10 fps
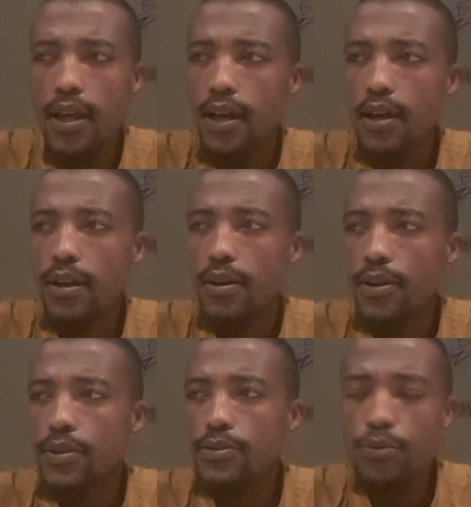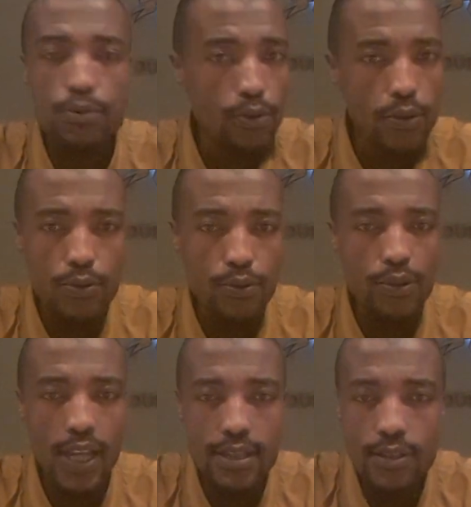To those who
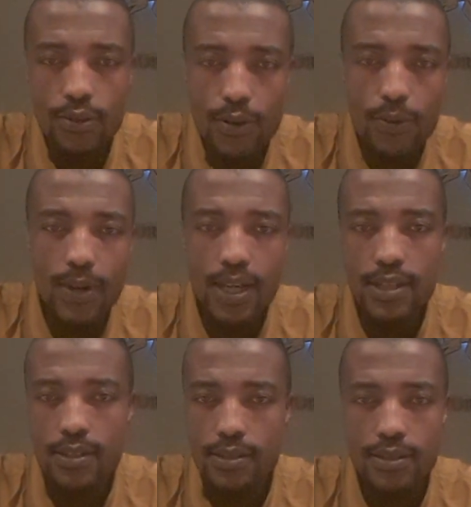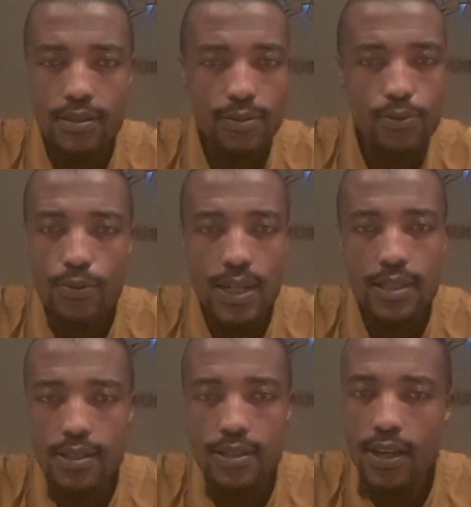doesn't know what
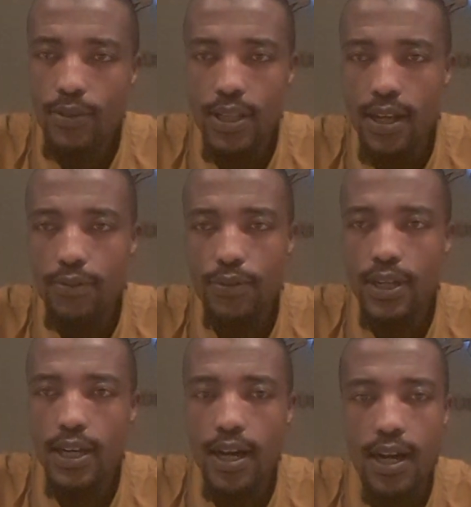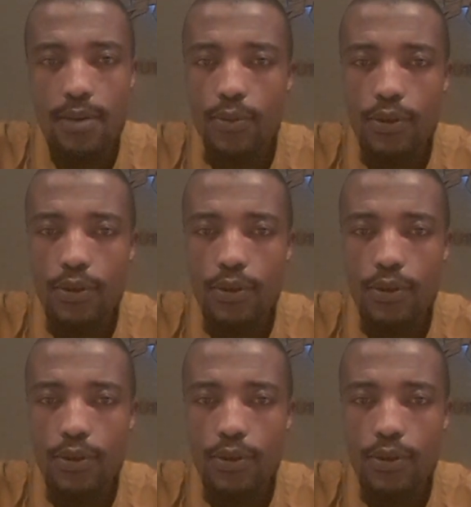is Southern Africa, I'm